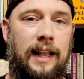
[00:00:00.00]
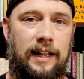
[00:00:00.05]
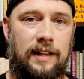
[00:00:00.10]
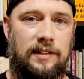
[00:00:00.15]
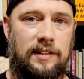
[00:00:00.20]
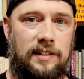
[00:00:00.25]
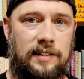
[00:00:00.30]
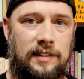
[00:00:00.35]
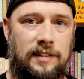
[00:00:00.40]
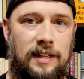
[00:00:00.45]

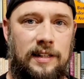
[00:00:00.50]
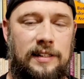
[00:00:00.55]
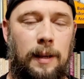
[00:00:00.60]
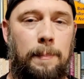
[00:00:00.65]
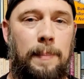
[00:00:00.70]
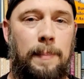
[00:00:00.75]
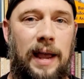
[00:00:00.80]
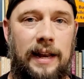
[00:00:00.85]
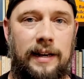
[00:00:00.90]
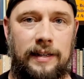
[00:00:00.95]
is the
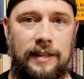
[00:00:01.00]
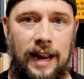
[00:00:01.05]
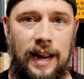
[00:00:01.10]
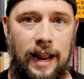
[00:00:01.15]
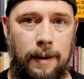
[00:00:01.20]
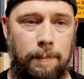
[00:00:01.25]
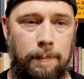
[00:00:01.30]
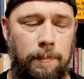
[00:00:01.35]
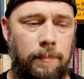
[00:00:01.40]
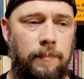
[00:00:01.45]
Tibetan
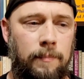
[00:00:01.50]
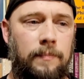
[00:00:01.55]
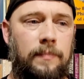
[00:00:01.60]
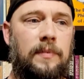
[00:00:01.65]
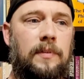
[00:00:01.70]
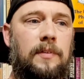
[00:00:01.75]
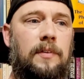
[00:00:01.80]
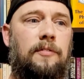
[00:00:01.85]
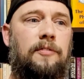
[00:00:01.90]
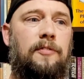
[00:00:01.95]
name
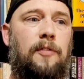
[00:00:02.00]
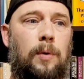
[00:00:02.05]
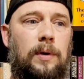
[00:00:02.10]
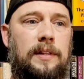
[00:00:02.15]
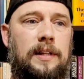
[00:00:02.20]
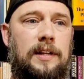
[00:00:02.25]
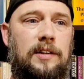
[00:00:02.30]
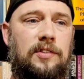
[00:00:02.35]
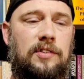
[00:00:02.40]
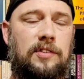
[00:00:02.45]

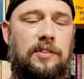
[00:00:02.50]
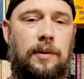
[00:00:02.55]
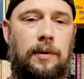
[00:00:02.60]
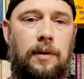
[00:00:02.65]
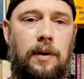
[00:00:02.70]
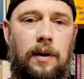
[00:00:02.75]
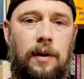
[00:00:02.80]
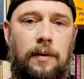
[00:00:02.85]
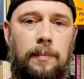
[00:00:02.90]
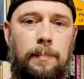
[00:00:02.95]
for this
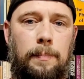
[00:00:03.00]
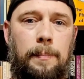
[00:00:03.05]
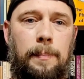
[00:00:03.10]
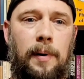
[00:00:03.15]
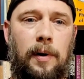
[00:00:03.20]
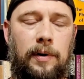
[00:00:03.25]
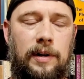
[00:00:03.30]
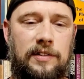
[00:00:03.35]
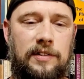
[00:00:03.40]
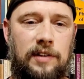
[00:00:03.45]

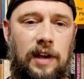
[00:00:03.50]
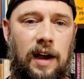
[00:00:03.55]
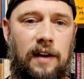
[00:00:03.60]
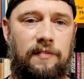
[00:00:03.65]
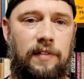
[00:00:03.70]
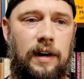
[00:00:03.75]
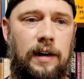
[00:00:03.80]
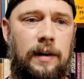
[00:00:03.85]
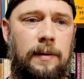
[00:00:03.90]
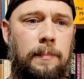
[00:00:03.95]

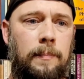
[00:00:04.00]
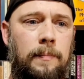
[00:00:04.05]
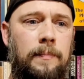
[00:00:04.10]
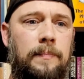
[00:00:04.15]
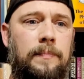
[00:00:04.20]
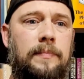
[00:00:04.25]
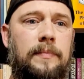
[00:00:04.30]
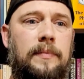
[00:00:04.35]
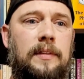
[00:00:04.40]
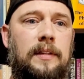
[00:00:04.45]
bodhisattva,
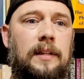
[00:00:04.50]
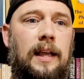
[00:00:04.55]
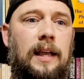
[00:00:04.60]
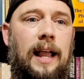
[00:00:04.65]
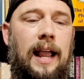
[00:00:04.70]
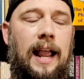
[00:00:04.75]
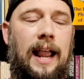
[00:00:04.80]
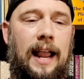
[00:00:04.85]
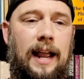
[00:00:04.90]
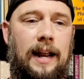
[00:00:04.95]

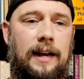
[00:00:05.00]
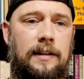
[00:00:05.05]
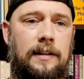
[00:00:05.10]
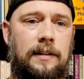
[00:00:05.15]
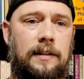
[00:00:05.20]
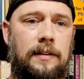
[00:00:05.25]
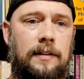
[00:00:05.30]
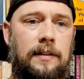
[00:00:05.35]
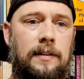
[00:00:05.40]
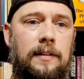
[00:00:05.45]

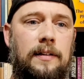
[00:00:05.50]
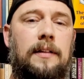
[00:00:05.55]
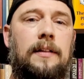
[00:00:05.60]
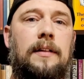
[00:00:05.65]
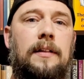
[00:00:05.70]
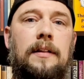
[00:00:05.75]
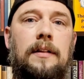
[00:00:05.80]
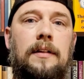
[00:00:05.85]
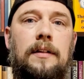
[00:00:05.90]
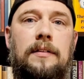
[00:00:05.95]
and
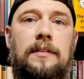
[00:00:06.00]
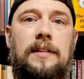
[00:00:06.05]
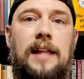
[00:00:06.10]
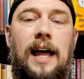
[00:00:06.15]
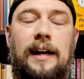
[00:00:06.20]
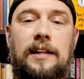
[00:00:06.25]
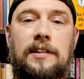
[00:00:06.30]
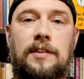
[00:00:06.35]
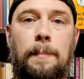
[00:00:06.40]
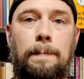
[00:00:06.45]

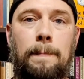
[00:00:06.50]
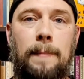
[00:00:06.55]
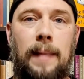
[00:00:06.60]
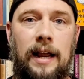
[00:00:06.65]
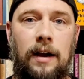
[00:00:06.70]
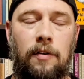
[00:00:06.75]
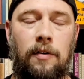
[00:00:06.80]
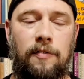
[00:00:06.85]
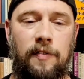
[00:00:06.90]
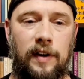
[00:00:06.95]
that is a
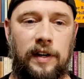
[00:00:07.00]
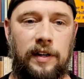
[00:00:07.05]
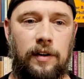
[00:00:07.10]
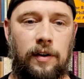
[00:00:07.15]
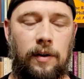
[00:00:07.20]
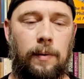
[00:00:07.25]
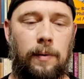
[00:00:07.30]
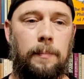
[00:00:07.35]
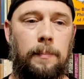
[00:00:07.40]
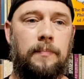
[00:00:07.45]
male
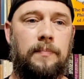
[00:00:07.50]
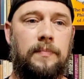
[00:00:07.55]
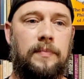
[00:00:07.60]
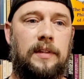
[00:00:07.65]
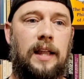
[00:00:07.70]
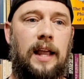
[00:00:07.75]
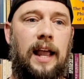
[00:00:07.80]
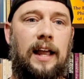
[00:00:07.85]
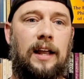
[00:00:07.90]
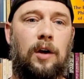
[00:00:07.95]
figure.
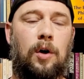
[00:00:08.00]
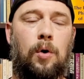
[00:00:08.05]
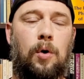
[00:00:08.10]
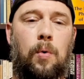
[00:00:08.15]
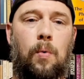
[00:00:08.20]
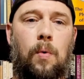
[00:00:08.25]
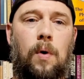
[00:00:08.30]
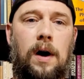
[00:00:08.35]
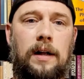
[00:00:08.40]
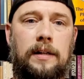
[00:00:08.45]
And
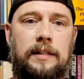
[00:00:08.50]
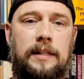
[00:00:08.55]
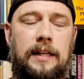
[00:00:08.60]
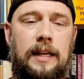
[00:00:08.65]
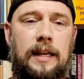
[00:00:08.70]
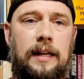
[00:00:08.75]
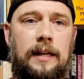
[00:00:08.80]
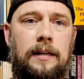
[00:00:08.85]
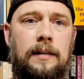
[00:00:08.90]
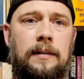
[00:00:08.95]
Quan
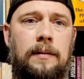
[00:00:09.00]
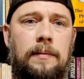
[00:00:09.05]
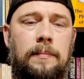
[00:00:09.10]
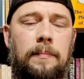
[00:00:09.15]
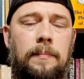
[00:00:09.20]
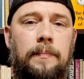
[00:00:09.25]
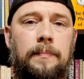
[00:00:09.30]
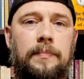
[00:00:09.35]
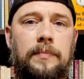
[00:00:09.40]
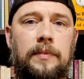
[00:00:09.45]
Yin,
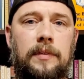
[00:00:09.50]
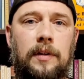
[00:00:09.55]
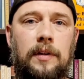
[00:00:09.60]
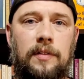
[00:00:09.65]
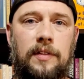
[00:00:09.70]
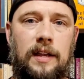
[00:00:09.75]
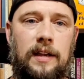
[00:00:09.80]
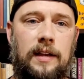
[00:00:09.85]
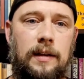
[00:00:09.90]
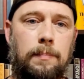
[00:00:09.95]

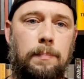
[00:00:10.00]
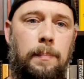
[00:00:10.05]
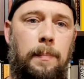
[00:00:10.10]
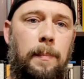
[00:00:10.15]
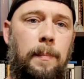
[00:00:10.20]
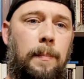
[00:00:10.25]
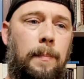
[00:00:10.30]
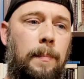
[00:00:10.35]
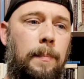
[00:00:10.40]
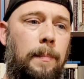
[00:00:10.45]
the
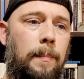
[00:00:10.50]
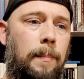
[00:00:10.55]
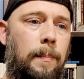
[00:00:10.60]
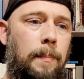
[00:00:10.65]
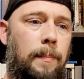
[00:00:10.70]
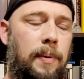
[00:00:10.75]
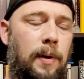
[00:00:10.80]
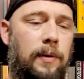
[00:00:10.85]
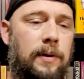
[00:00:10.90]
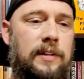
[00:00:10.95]

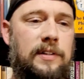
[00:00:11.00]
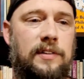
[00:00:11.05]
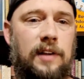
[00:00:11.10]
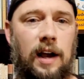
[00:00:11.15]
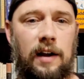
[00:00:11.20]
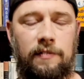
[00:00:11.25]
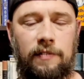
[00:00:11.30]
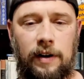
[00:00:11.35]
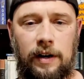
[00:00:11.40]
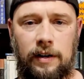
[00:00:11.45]

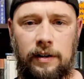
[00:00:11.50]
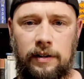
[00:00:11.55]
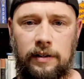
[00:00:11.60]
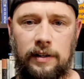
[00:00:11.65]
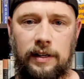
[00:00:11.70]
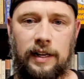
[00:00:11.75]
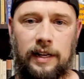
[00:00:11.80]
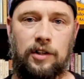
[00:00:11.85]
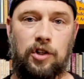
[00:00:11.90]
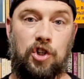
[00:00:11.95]
bodhisattva
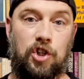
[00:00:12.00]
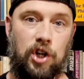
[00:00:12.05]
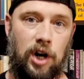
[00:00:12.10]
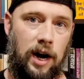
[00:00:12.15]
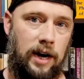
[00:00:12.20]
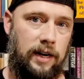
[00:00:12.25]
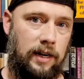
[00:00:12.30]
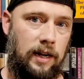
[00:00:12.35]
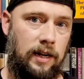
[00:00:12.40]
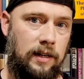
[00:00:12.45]
in
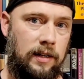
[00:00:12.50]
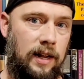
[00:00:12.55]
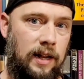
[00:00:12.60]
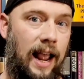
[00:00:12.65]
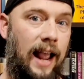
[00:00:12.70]
China